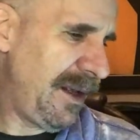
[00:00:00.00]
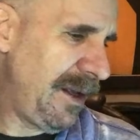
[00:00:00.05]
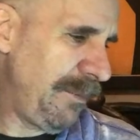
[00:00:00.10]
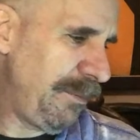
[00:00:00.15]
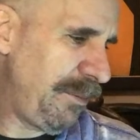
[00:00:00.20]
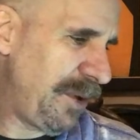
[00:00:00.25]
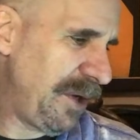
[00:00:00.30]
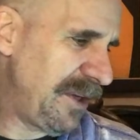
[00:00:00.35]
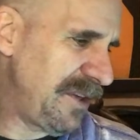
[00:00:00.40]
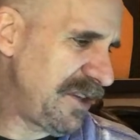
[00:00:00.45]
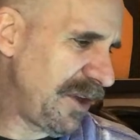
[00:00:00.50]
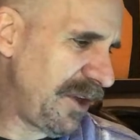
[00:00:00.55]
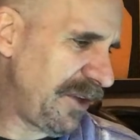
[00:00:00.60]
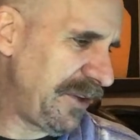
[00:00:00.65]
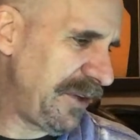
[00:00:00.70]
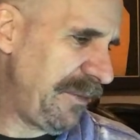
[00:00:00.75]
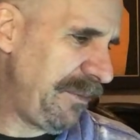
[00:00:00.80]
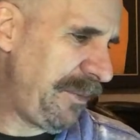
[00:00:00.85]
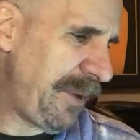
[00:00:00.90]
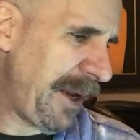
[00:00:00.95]
Putting
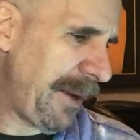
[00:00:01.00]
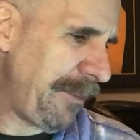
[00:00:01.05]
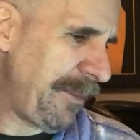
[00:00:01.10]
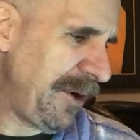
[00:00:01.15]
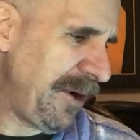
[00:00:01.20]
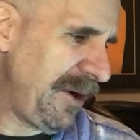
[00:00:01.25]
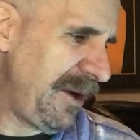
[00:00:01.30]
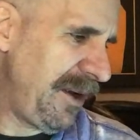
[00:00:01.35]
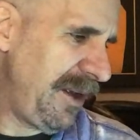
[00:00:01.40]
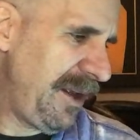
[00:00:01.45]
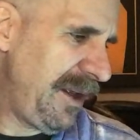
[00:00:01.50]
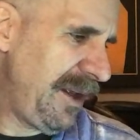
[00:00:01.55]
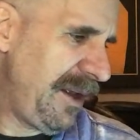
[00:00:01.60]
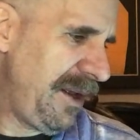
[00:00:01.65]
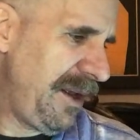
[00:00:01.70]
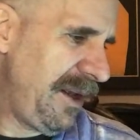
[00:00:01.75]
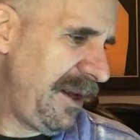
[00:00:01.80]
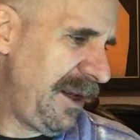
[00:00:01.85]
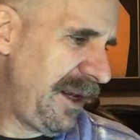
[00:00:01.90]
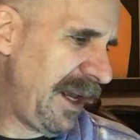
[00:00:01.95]
salt and pepper
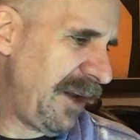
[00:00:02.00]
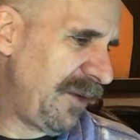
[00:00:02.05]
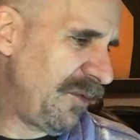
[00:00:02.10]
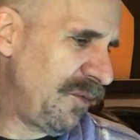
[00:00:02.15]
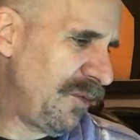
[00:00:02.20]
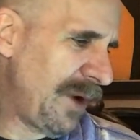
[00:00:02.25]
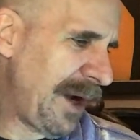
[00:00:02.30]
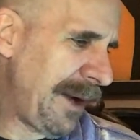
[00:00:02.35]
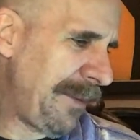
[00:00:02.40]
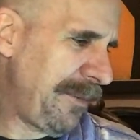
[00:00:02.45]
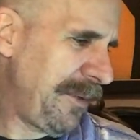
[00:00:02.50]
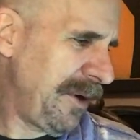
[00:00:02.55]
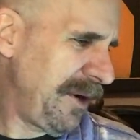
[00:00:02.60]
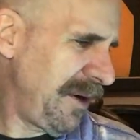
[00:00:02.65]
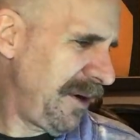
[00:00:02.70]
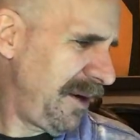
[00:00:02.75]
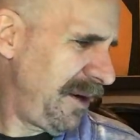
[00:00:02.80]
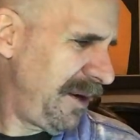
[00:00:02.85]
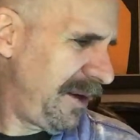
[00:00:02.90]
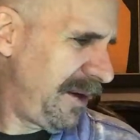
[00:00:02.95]
and
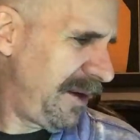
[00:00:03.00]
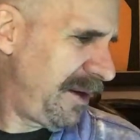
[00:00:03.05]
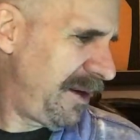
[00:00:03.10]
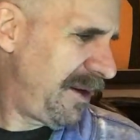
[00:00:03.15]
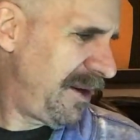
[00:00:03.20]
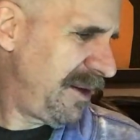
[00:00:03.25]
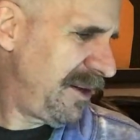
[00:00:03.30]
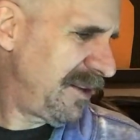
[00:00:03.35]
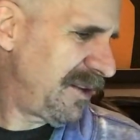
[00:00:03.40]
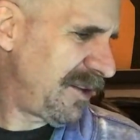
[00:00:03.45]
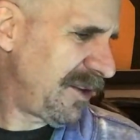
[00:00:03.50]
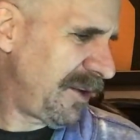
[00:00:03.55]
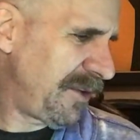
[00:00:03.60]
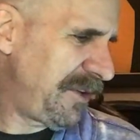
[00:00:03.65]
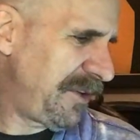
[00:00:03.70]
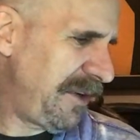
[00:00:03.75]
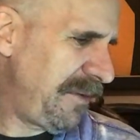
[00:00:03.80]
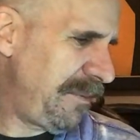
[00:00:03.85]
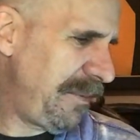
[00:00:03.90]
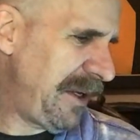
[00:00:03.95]
wrapper
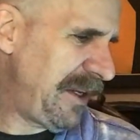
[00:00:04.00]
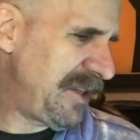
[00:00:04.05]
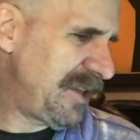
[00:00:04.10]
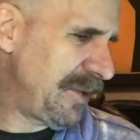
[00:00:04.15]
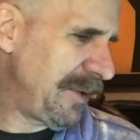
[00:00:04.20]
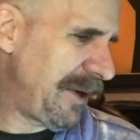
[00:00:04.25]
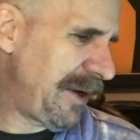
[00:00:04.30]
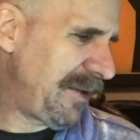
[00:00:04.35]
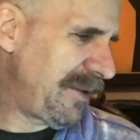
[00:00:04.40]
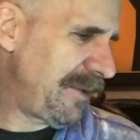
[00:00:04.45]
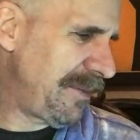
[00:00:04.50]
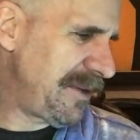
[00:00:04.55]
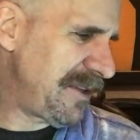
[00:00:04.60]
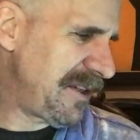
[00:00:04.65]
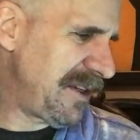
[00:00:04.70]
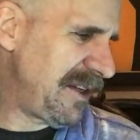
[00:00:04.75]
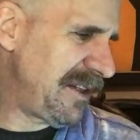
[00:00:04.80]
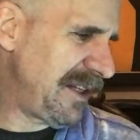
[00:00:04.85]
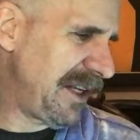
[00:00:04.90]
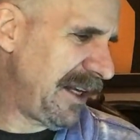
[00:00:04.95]
salted meats around them is
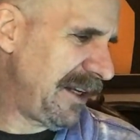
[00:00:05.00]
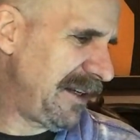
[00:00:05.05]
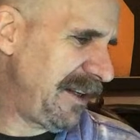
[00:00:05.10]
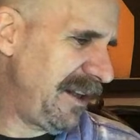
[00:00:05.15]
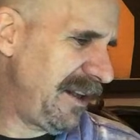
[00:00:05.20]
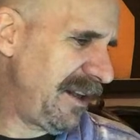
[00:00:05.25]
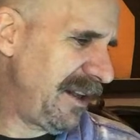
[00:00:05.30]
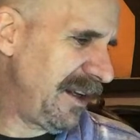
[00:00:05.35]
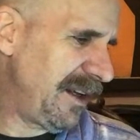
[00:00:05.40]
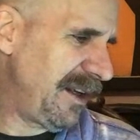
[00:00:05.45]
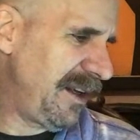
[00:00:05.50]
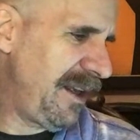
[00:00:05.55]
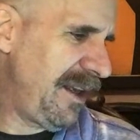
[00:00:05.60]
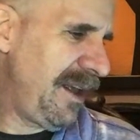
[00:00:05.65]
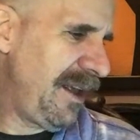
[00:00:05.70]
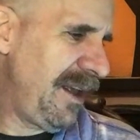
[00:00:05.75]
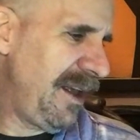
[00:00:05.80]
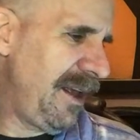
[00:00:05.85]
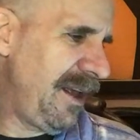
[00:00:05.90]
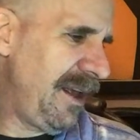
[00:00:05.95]
an Italian thing.
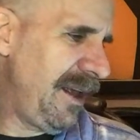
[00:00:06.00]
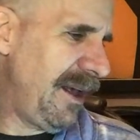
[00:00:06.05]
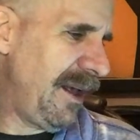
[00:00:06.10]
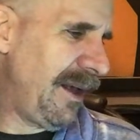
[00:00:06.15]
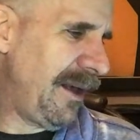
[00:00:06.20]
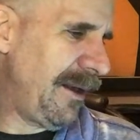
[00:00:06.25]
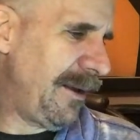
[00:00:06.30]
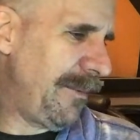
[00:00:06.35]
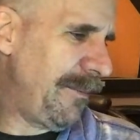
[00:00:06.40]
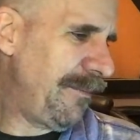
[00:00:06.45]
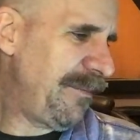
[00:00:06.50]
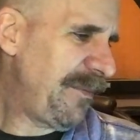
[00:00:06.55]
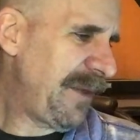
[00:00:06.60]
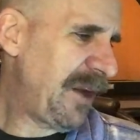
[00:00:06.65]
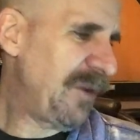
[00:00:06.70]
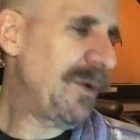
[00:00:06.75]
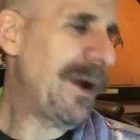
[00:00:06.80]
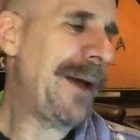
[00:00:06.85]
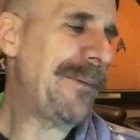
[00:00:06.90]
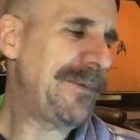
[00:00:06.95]
Um,
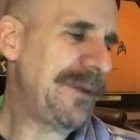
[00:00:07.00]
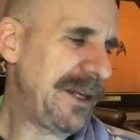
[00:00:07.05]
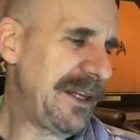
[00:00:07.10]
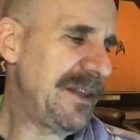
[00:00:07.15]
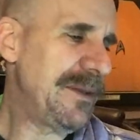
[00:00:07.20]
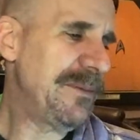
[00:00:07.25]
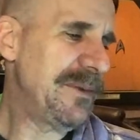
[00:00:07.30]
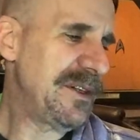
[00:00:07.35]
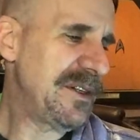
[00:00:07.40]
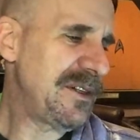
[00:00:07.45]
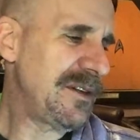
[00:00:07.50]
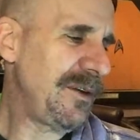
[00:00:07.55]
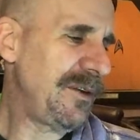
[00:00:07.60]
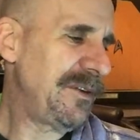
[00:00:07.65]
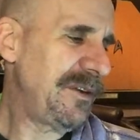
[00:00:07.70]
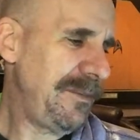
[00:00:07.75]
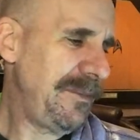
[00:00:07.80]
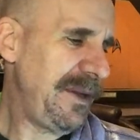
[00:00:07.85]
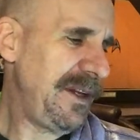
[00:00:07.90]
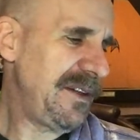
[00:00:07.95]
and wrapping them in
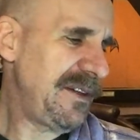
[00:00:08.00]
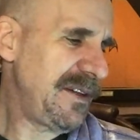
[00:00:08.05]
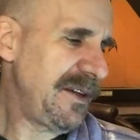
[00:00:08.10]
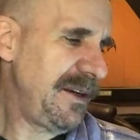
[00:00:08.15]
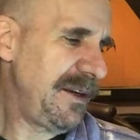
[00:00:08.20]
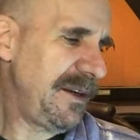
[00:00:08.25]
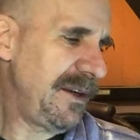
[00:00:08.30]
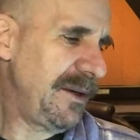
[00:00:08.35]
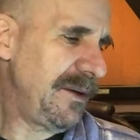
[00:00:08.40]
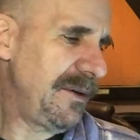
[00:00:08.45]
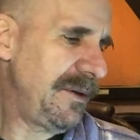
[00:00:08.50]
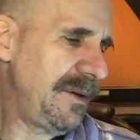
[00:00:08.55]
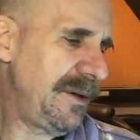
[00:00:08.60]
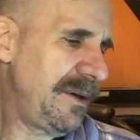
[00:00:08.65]
salted meats, there you go.